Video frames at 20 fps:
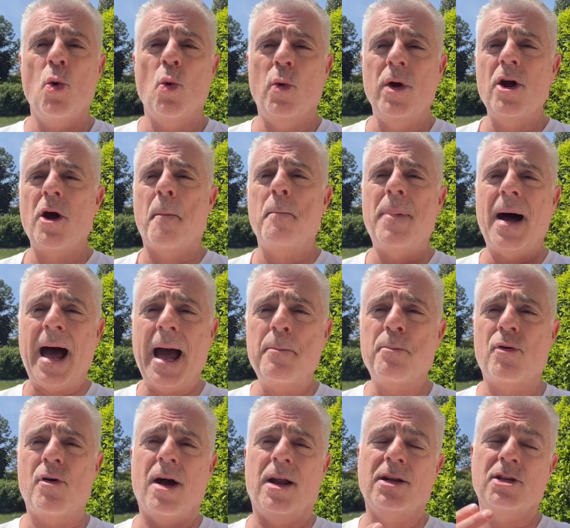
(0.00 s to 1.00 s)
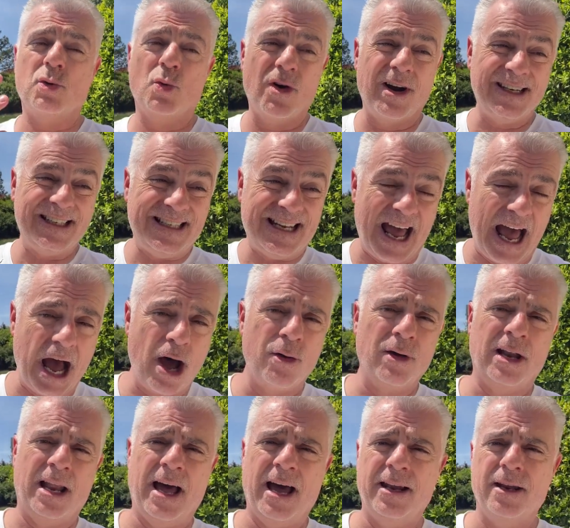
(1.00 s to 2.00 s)
We are byproducts. We're a
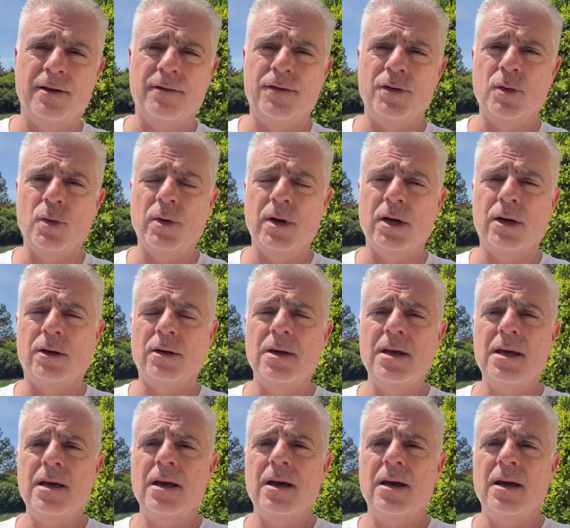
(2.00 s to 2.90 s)
downline, if you will,